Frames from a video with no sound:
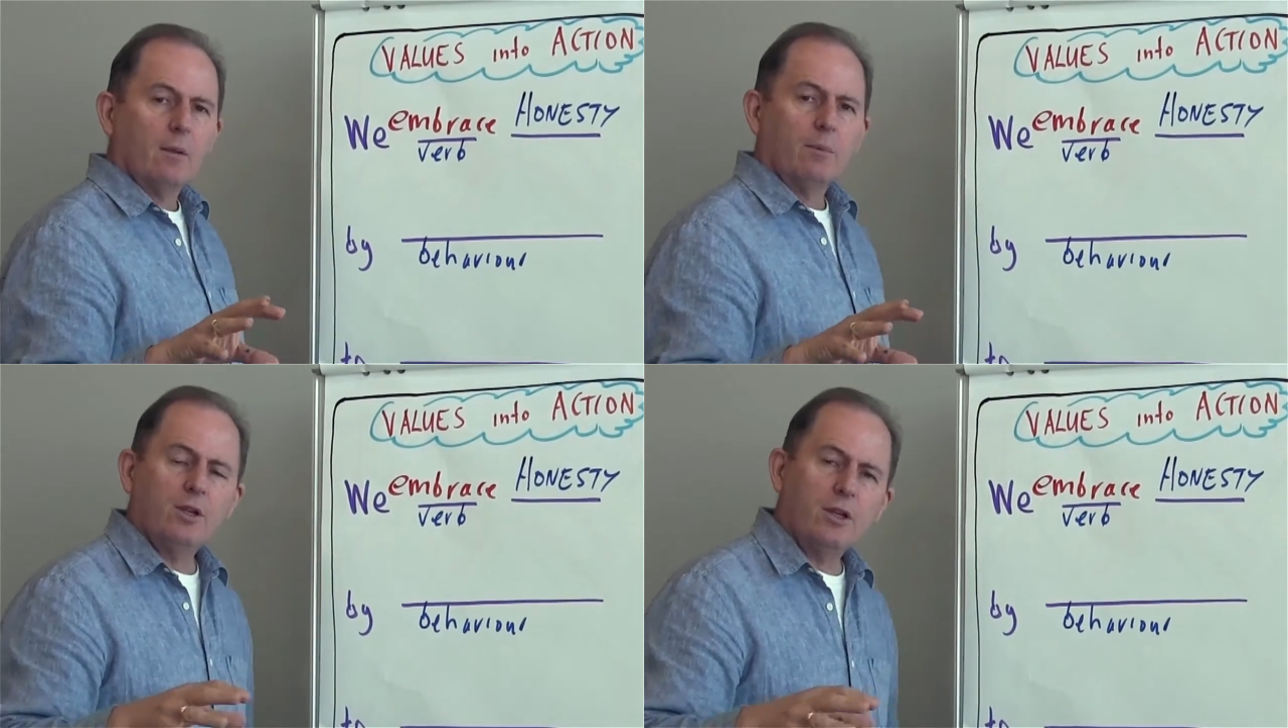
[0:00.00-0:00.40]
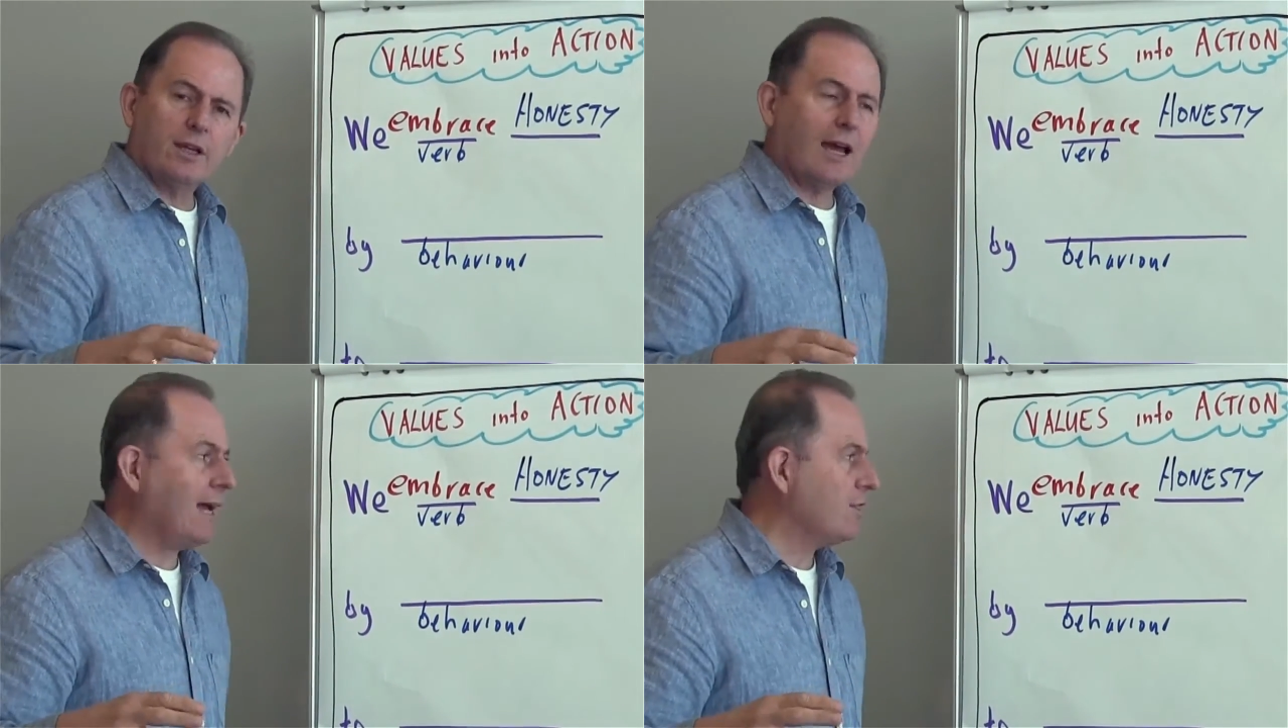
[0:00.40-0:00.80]
But you
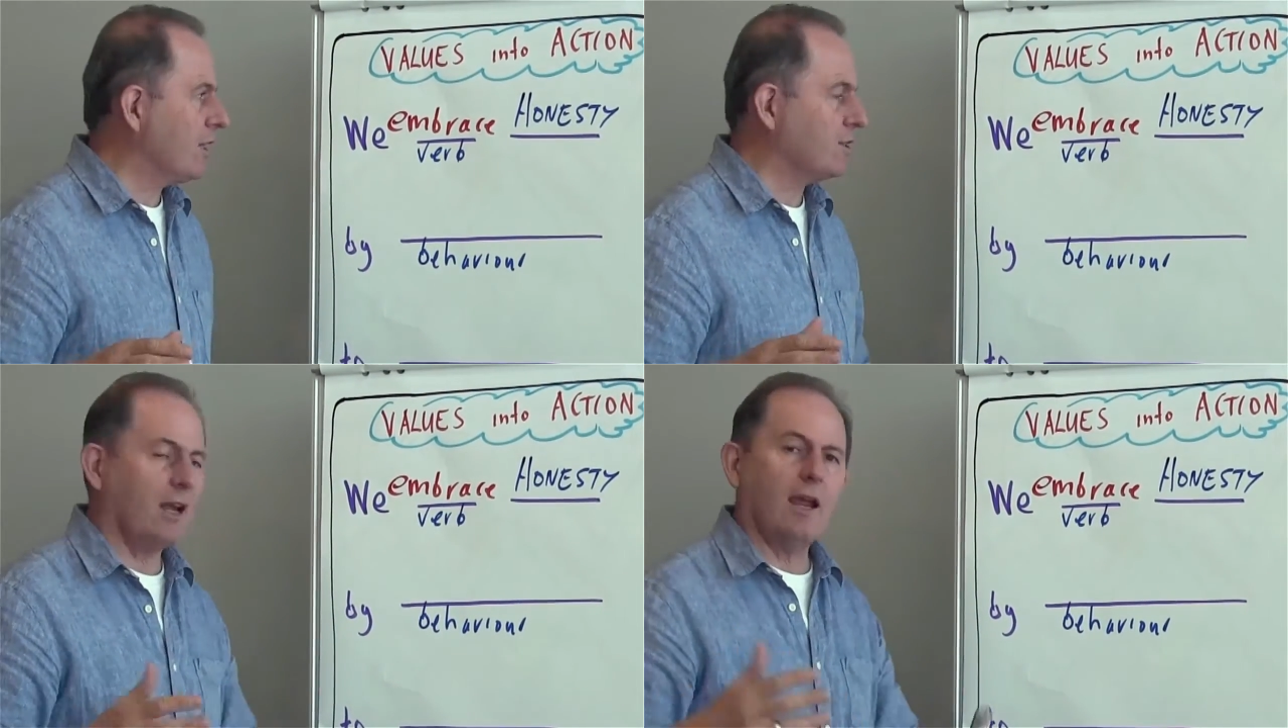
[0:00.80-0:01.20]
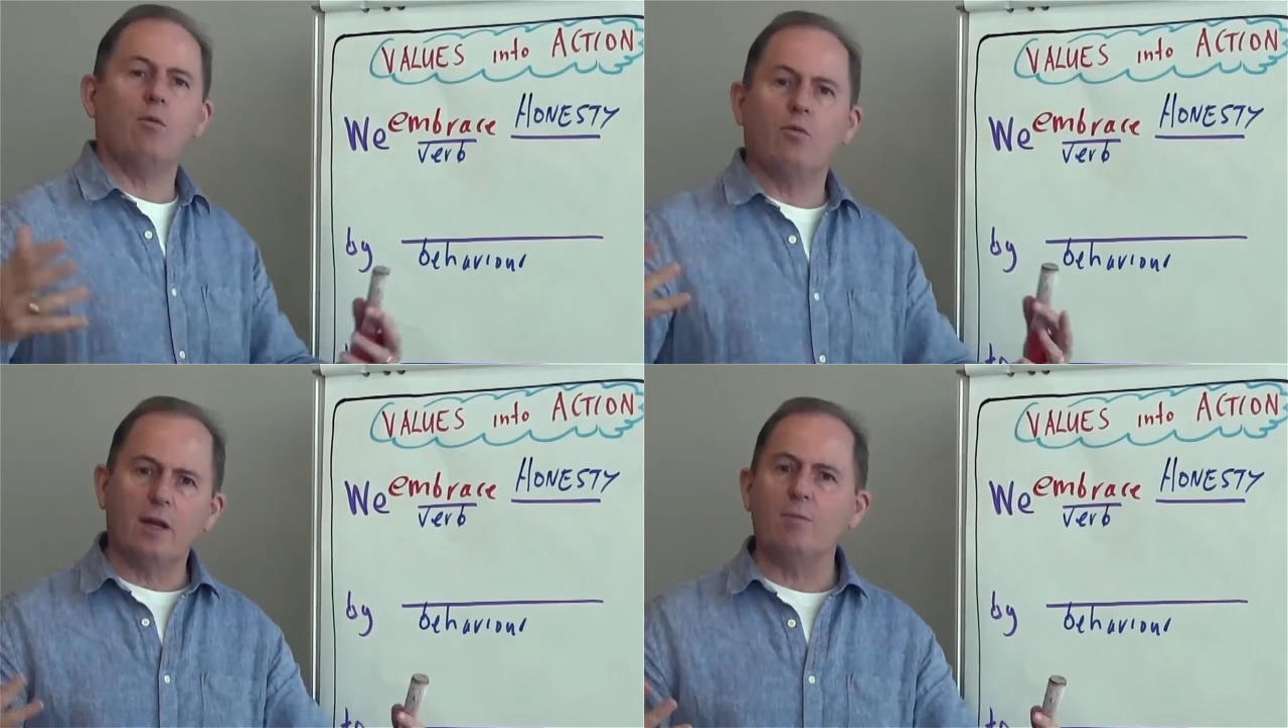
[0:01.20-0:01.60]
can't just,
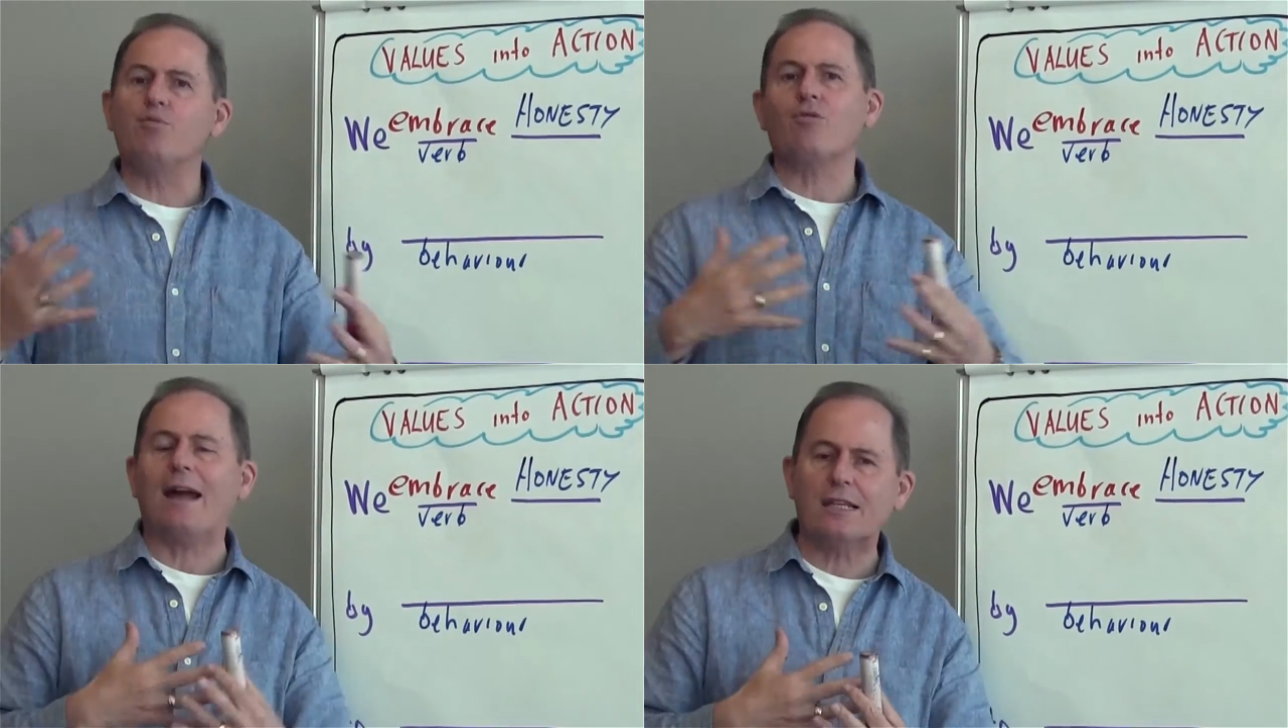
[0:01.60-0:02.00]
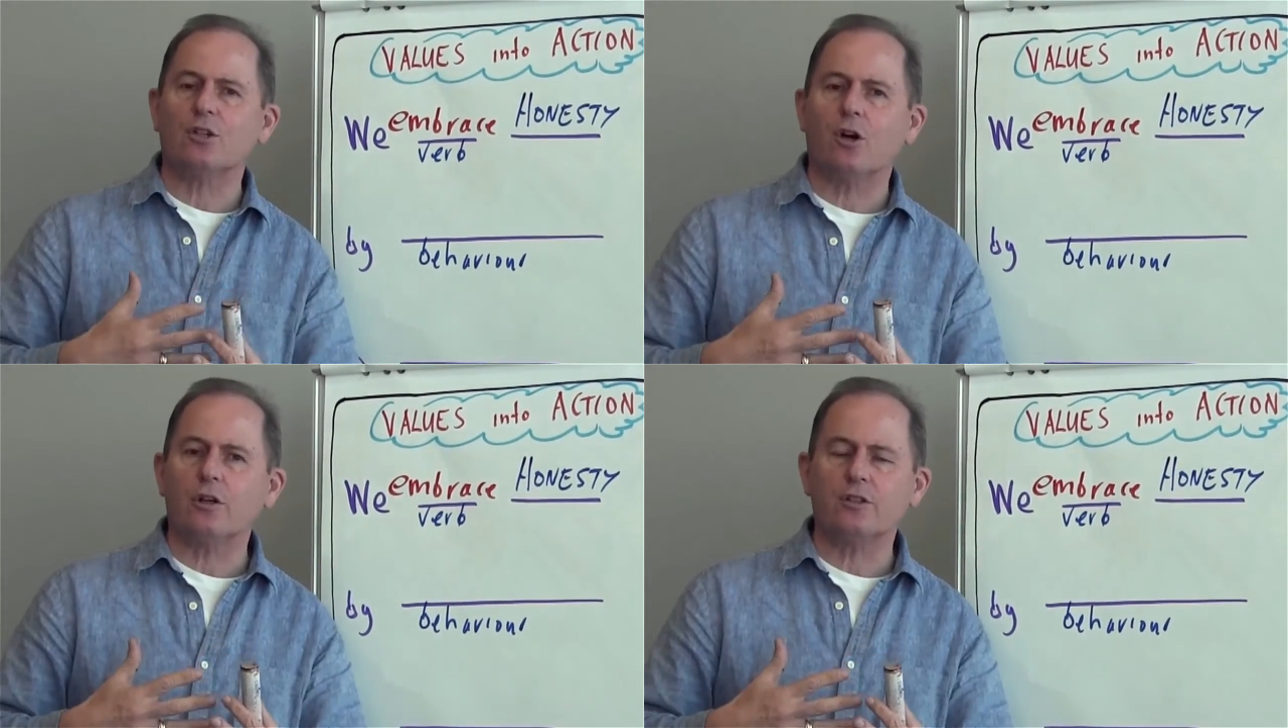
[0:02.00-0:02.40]
we embrace
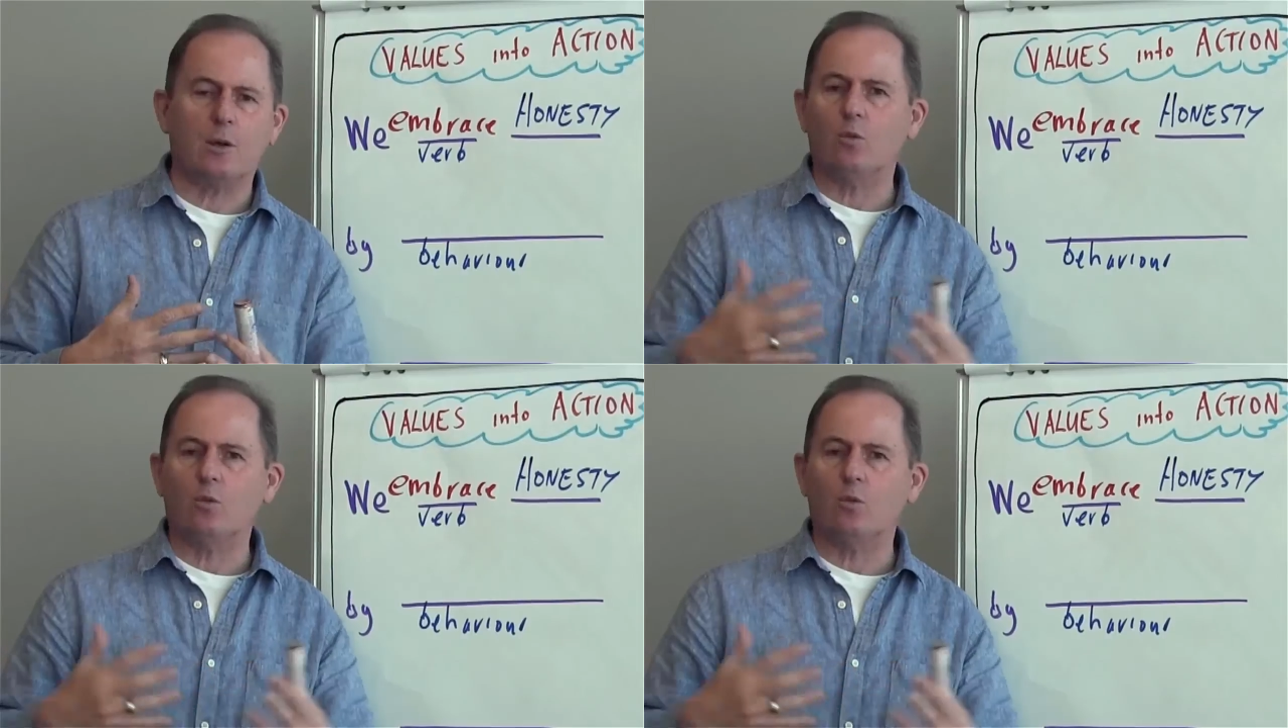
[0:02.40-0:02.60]
honesty.